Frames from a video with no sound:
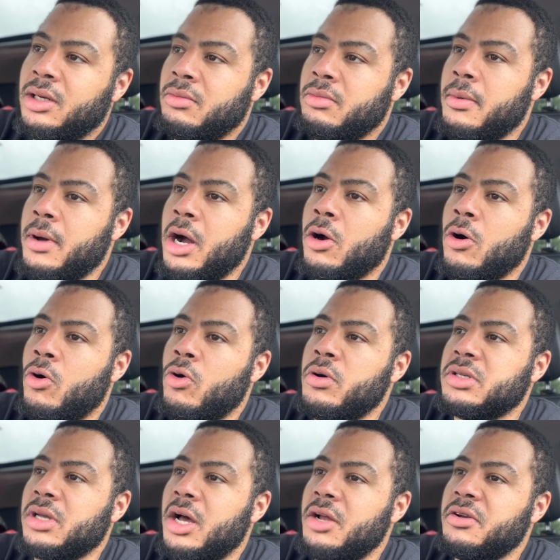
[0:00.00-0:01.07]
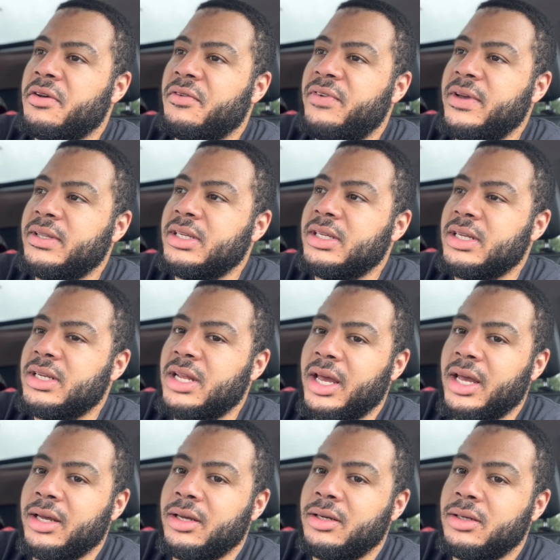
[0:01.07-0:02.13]
My goal is one hundred fifty
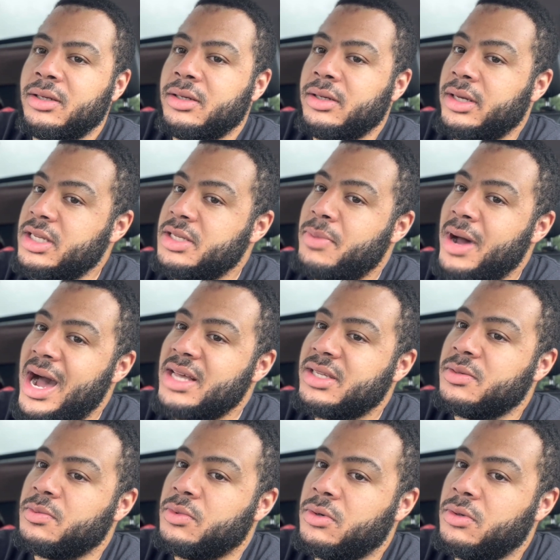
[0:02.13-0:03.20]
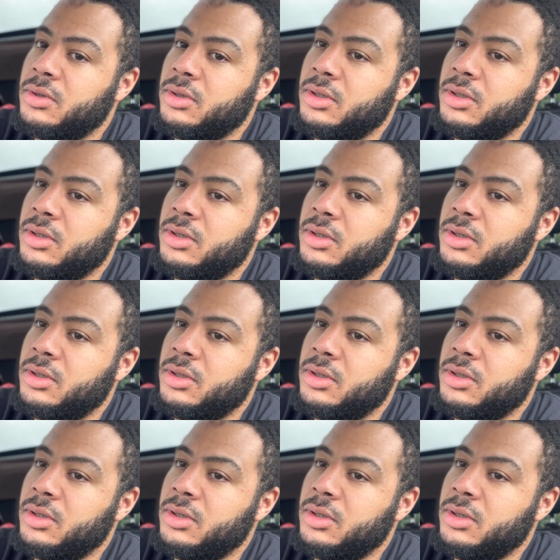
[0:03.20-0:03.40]
today. It's possible.